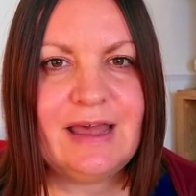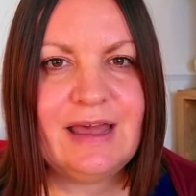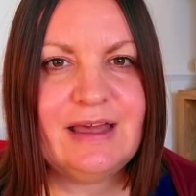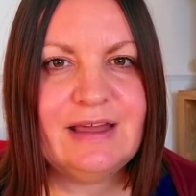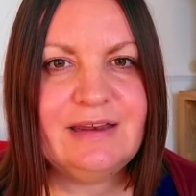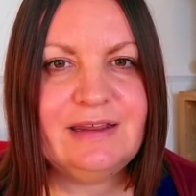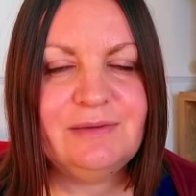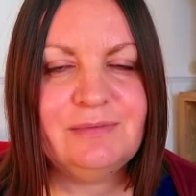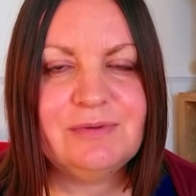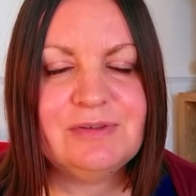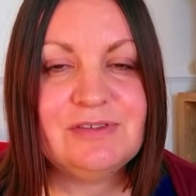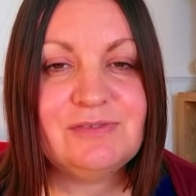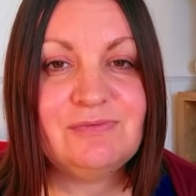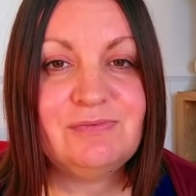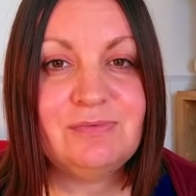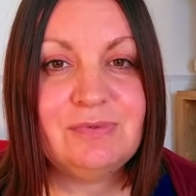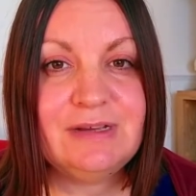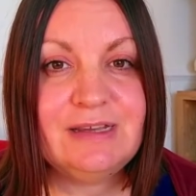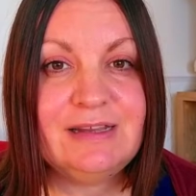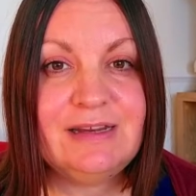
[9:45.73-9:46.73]
And it
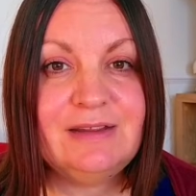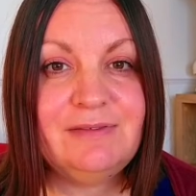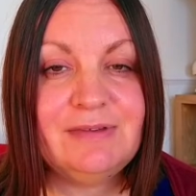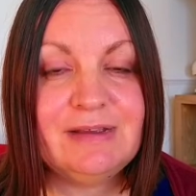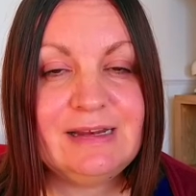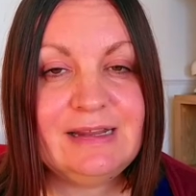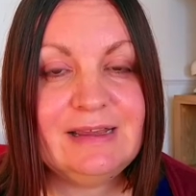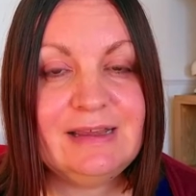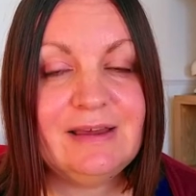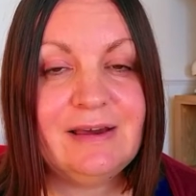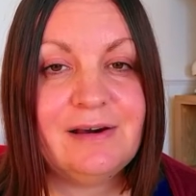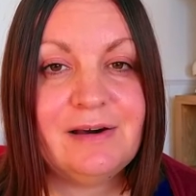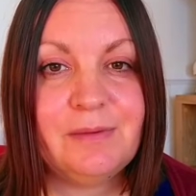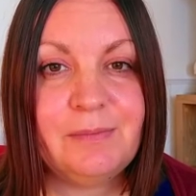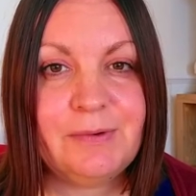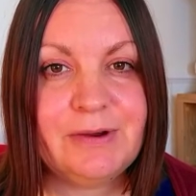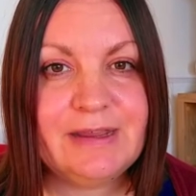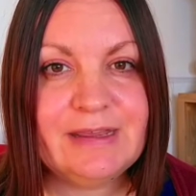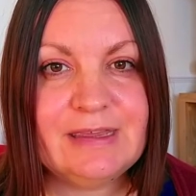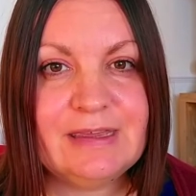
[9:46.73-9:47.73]
was really, really
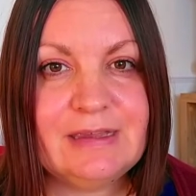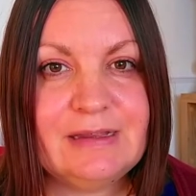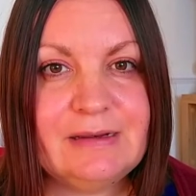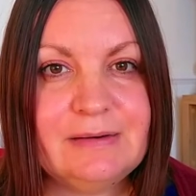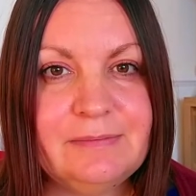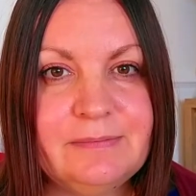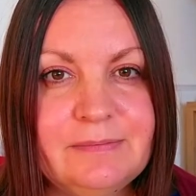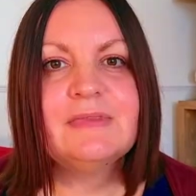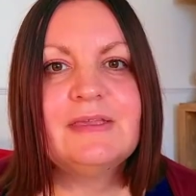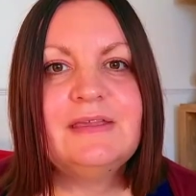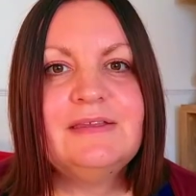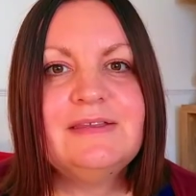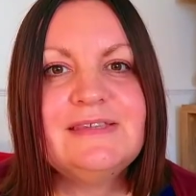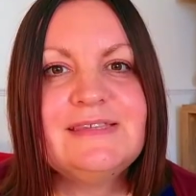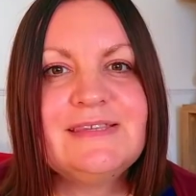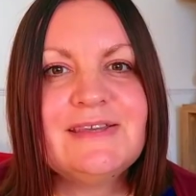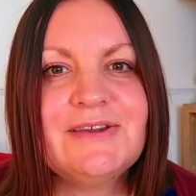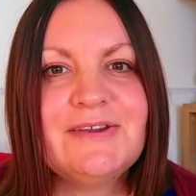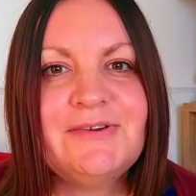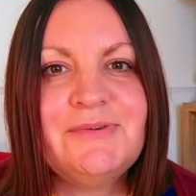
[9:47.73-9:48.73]
heartbreaking.
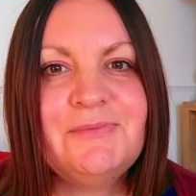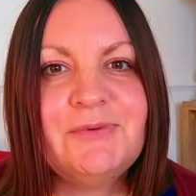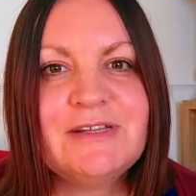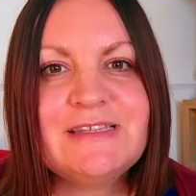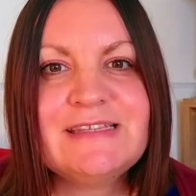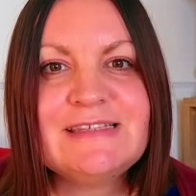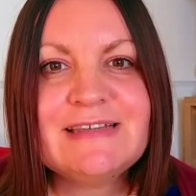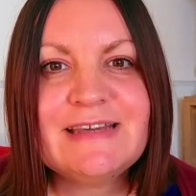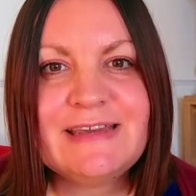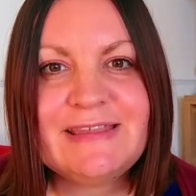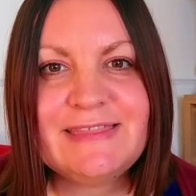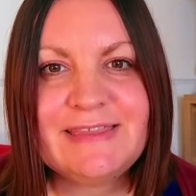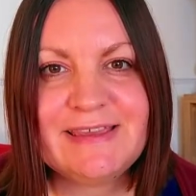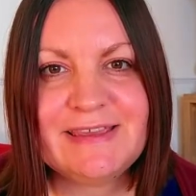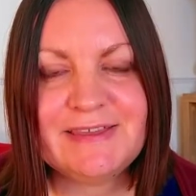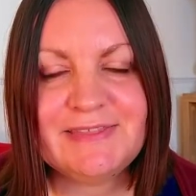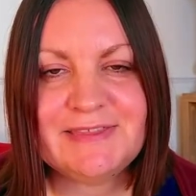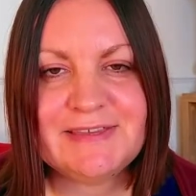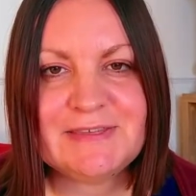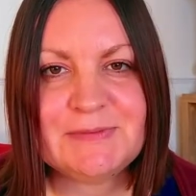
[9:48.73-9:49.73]
So what did I
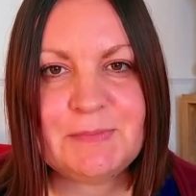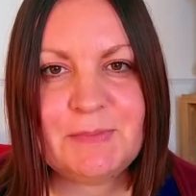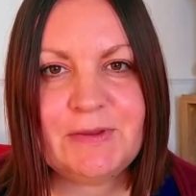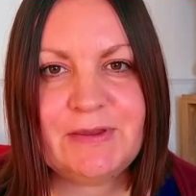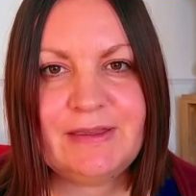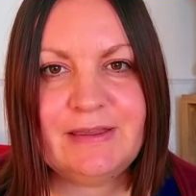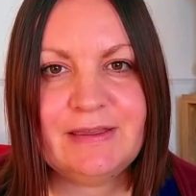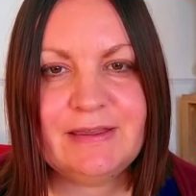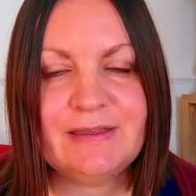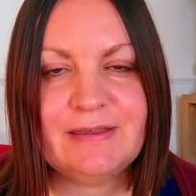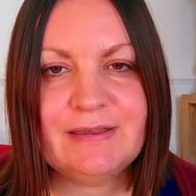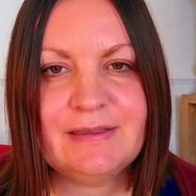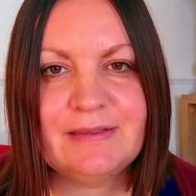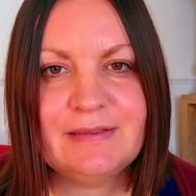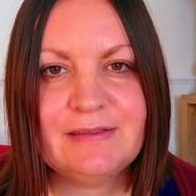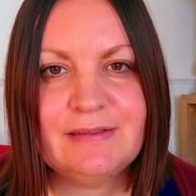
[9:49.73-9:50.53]
think of this book?